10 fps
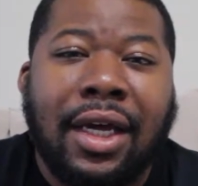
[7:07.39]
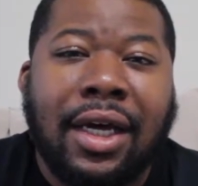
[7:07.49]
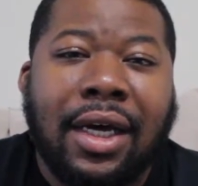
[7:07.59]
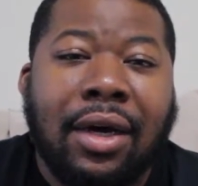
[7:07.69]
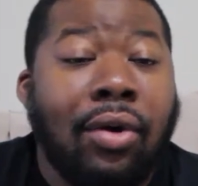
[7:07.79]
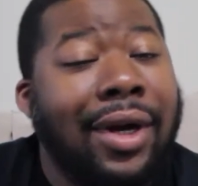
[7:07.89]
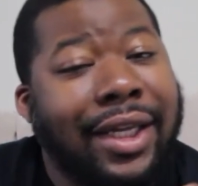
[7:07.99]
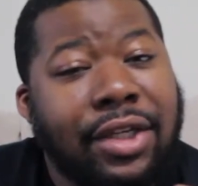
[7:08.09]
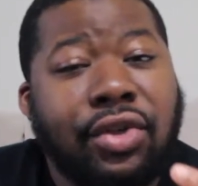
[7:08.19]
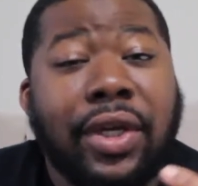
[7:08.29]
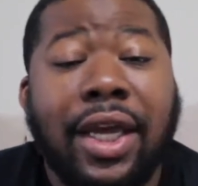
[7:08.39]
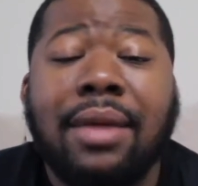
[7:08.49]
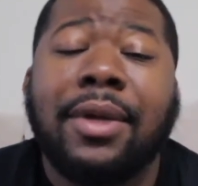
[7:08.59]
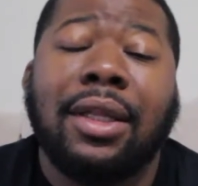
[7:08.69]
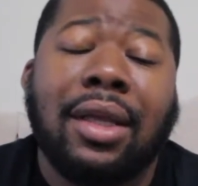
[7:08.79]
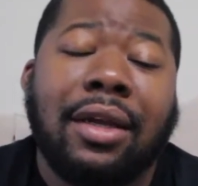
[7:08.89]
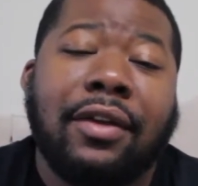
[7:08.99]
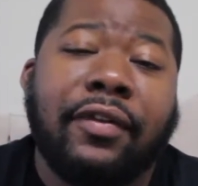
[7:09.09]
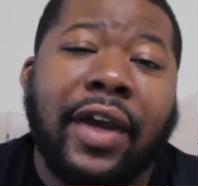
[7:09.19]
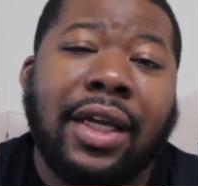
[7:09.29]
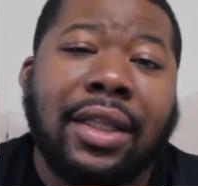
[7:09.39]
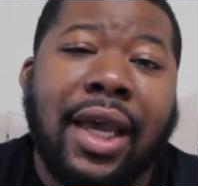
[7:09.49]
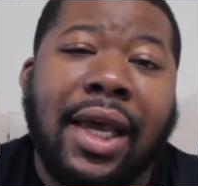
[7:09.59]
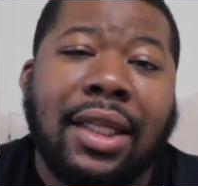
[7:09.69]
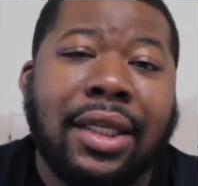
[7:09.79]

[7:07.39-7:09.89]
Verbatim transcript: uh, or I guess you can make light of the fact that